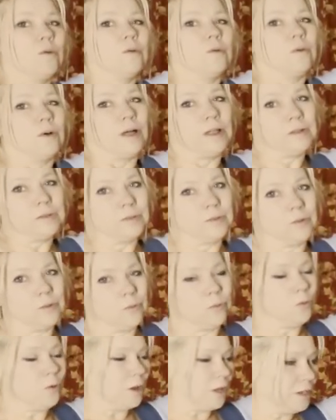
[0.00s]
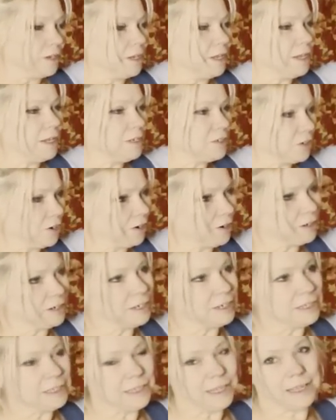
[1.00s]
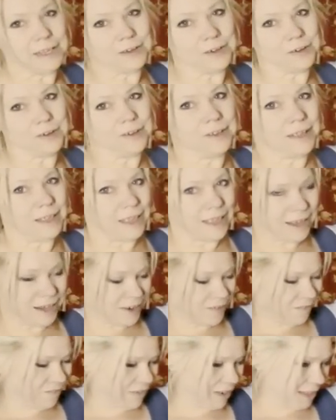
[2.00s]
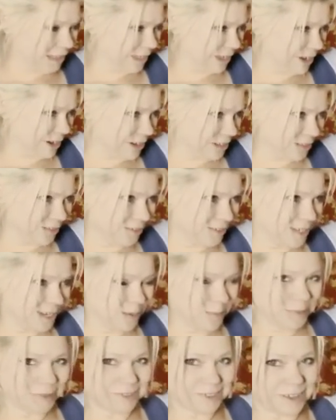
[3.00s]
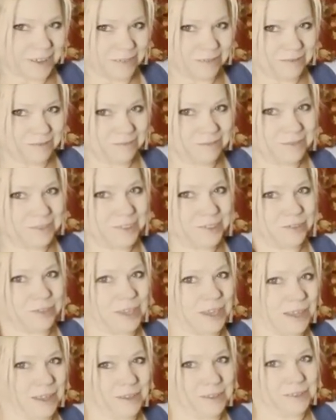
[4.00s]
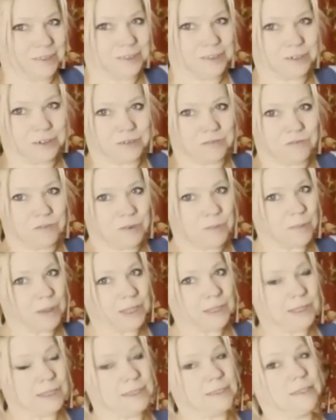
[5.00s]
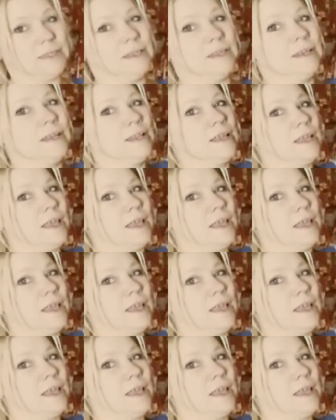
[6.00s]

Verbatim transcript: Well, one eternity later, and I finally got all those staples out. So yeah, learn from my lesson